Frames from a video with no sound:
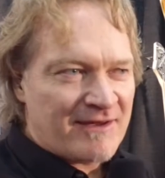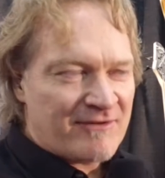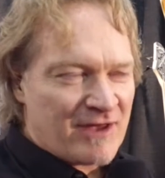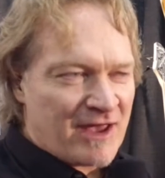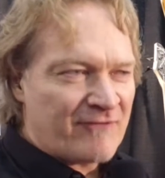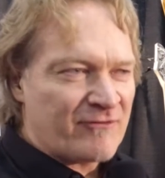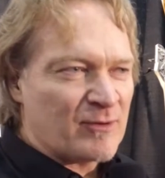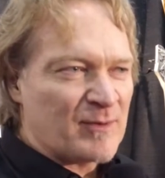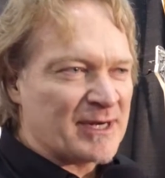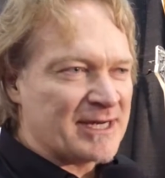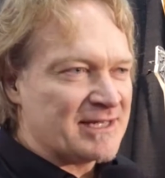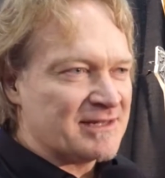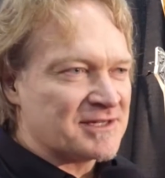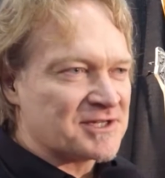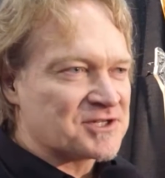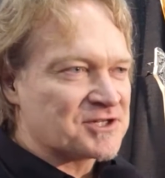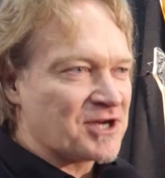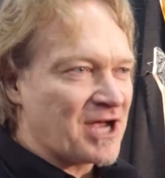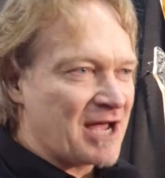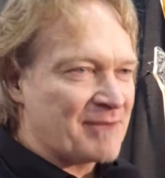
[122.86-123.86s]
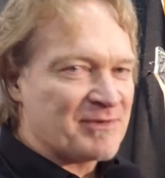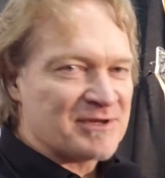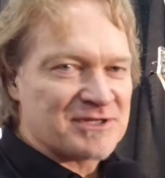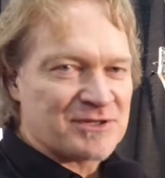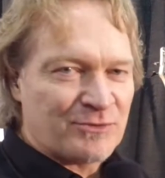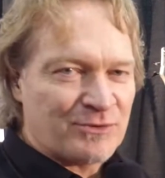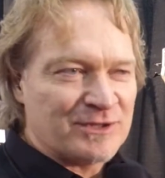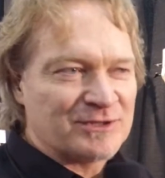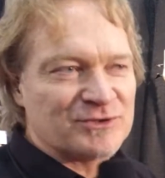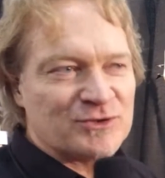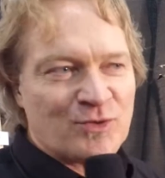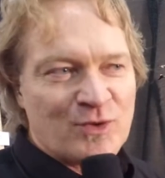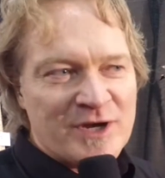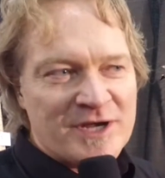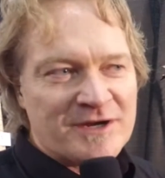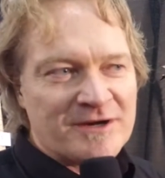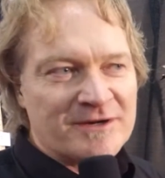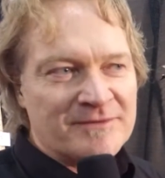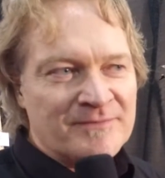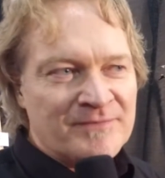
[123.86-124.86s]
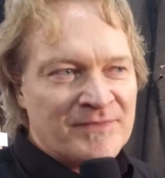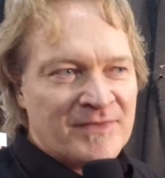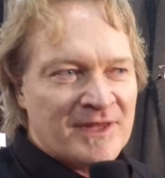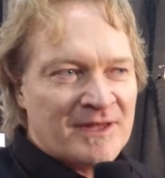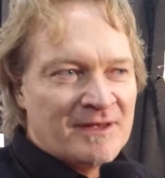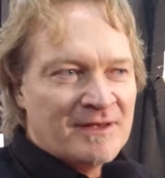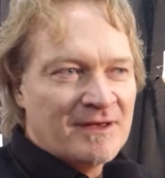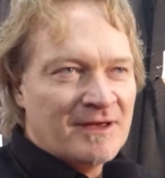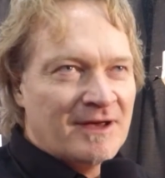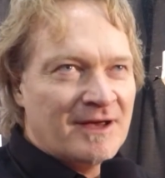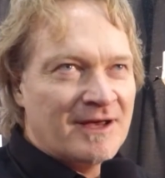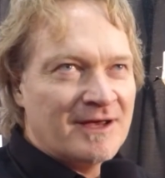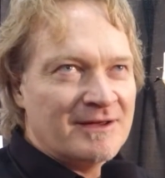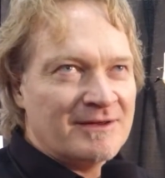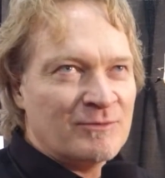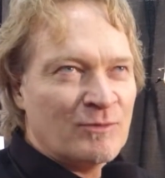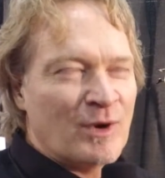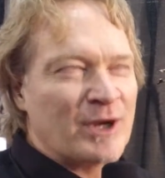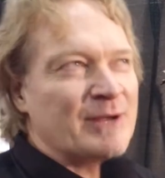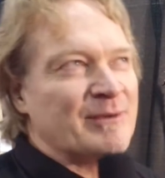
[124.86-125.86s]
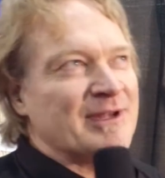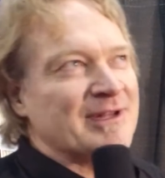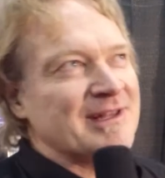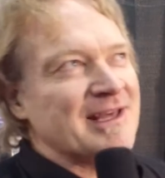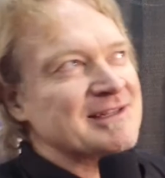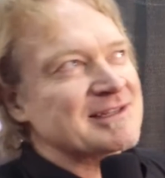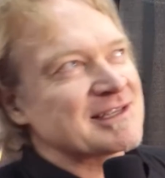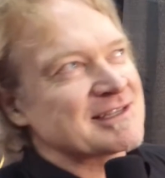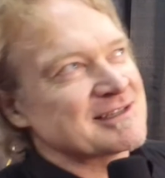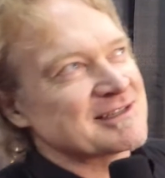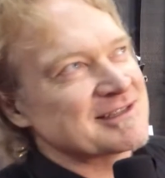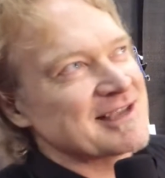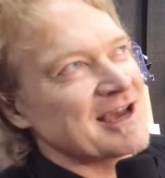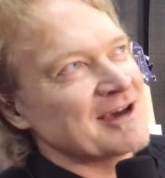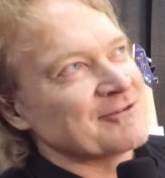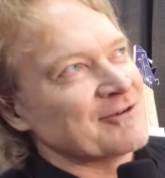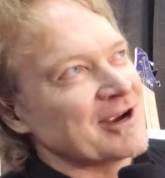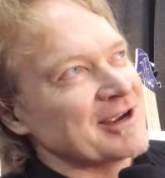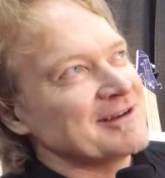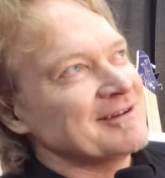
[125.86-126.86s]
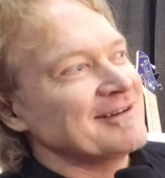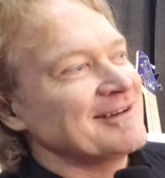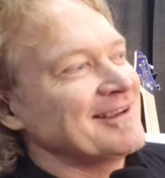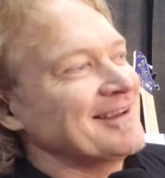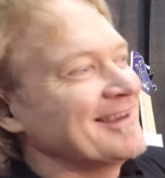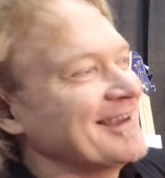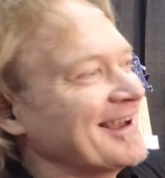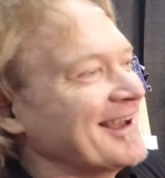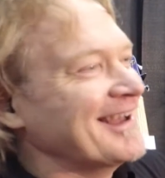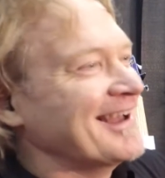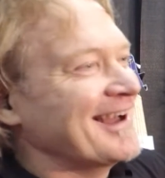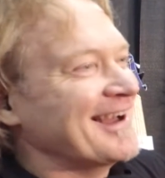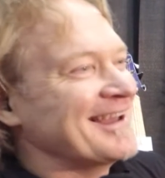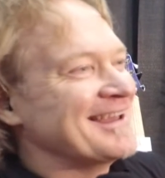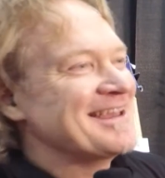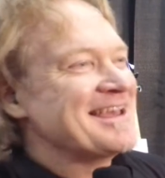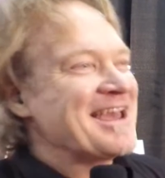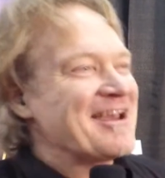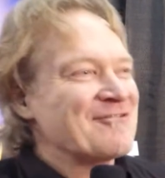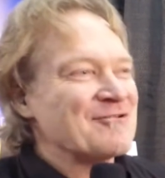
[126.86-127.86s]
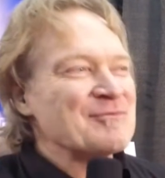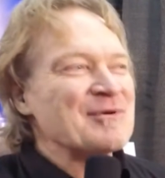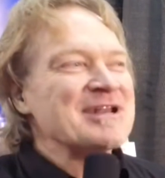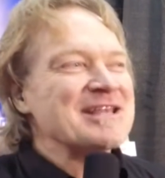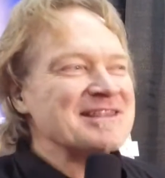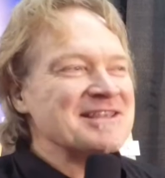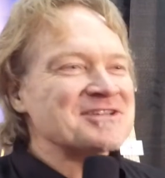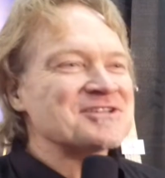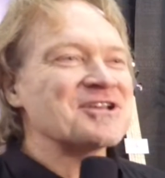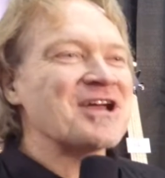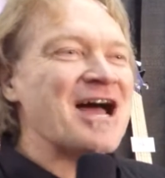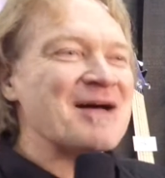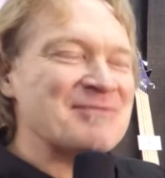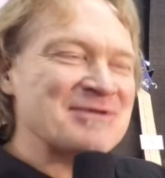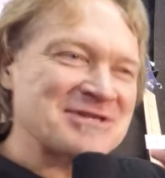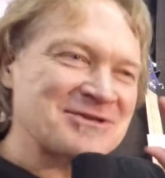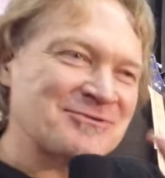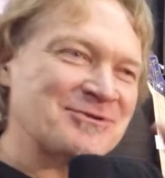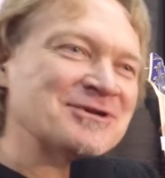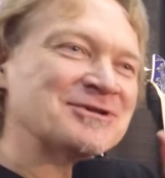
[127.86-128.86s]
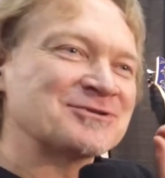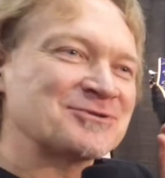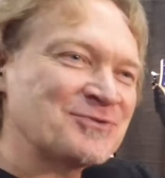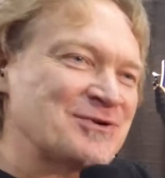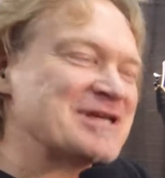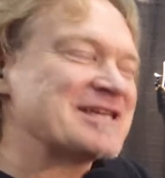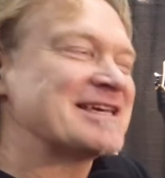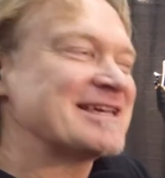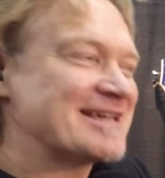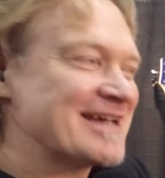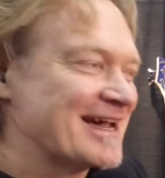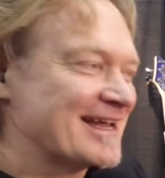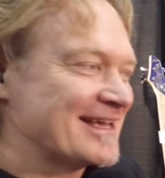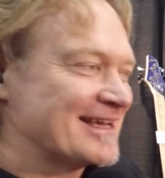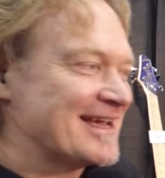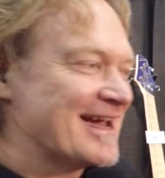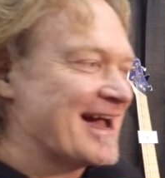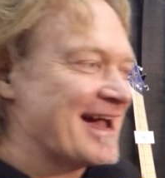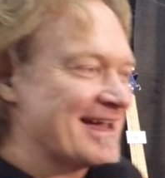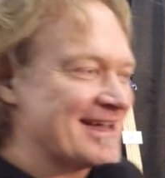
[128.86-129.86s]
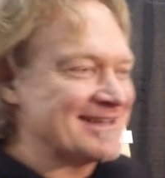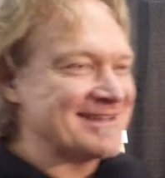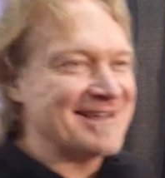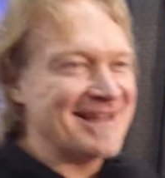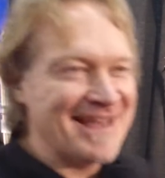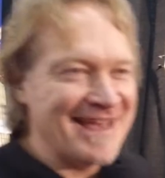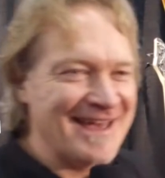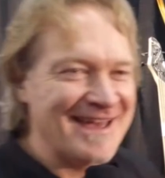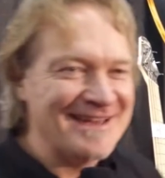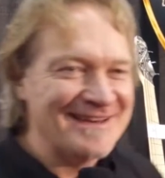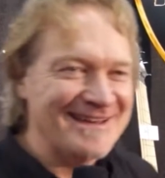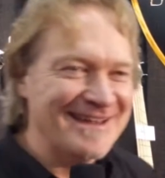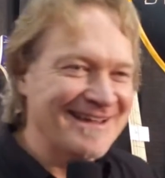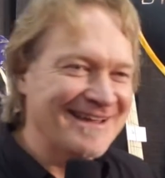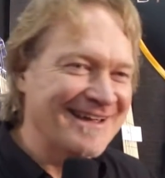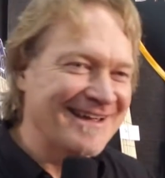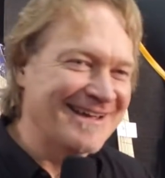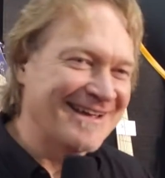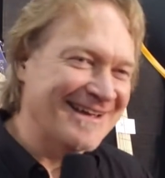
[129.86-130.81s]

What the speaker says: Everybody in the shop is a real tweaker. Wait a minute, that doesn't sound right. Everybody in the shop is a real tweaky kind of guy, and